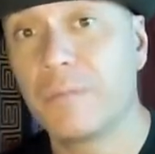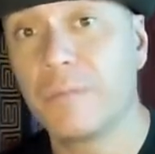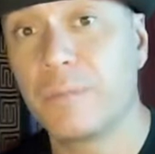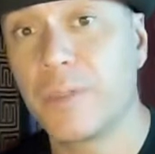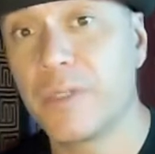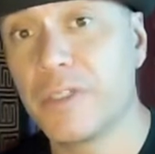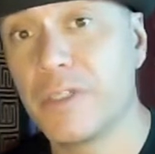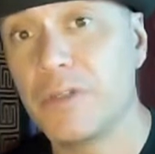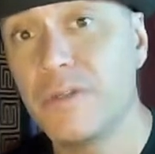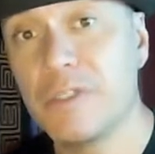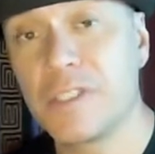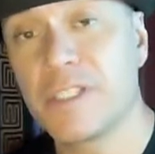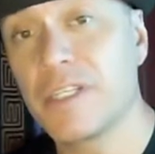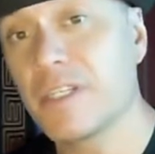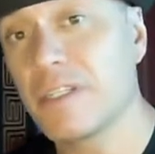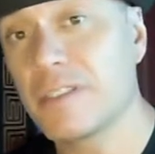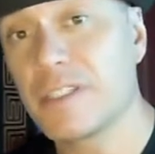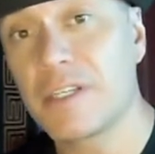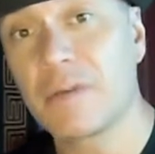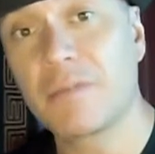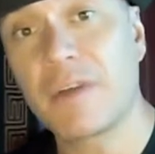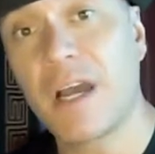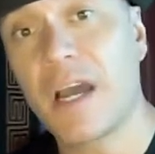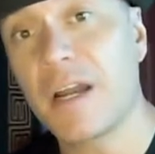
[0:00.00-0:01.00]
producing
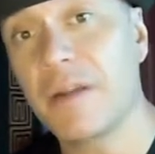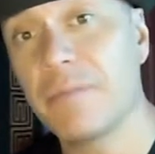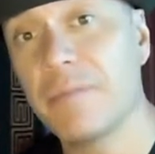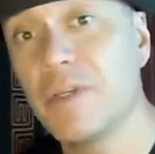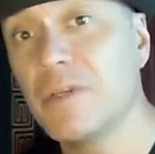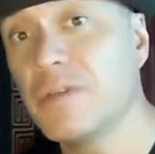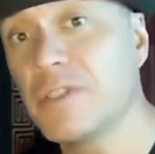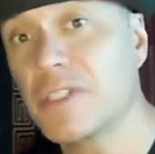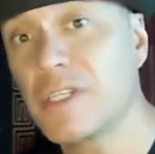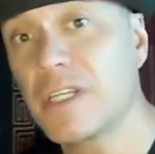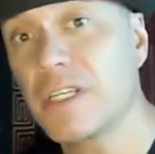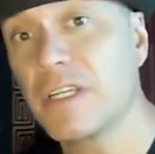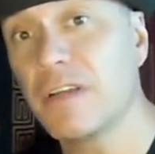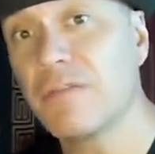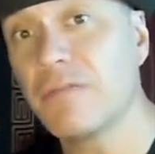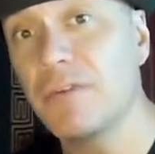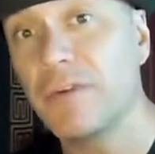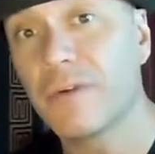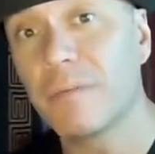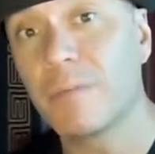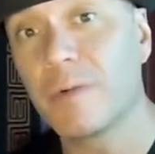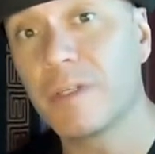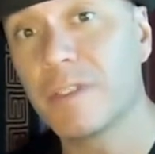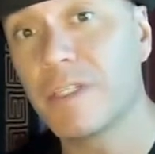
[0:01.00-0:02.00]
some kind of music if
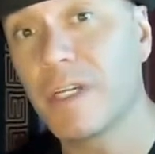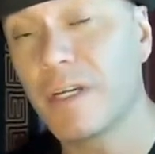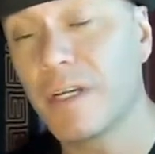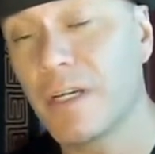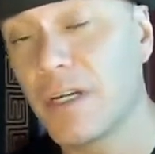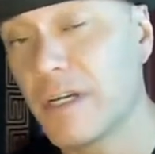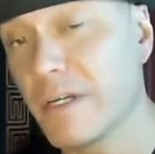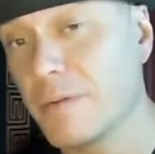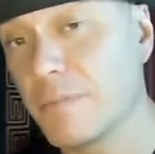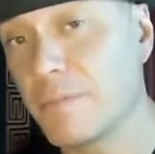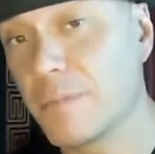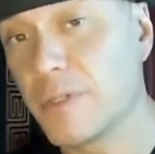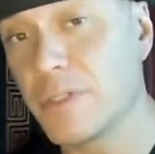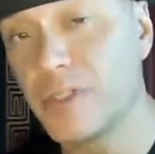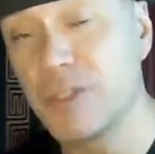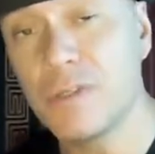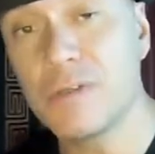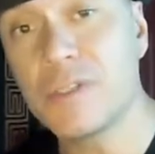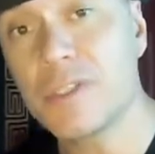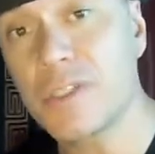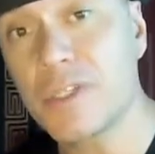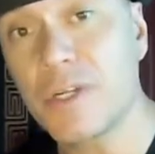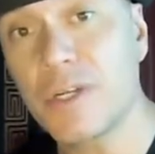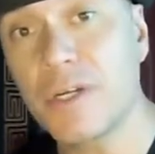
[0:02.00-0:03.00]
you're a
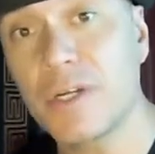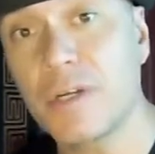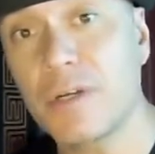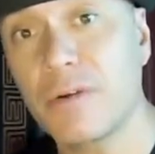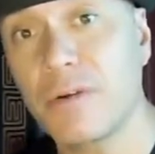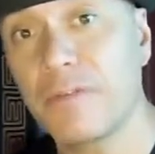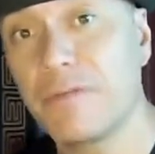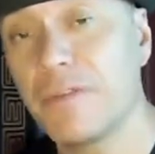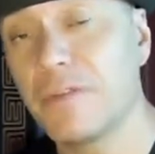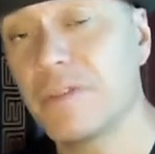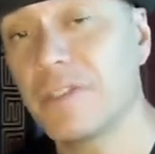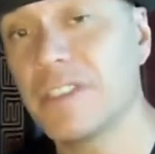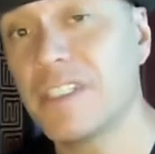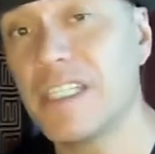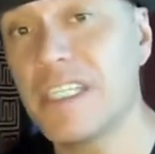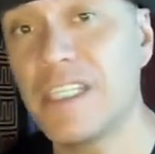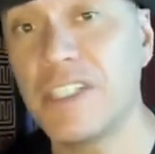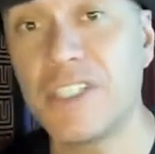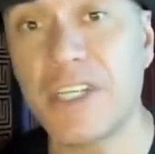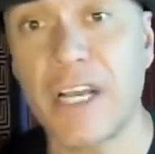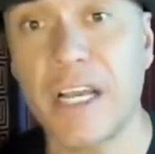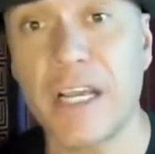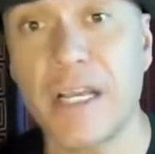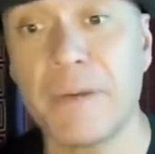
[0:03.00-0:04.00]
producer or if you're a
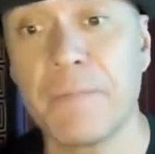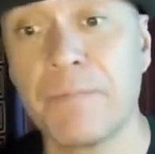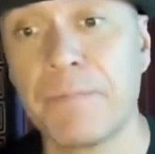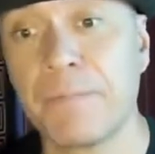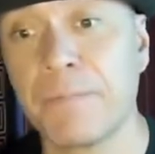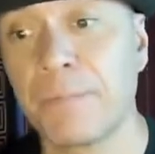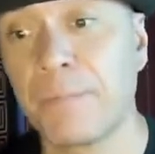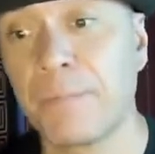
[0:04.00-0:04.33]
DJ.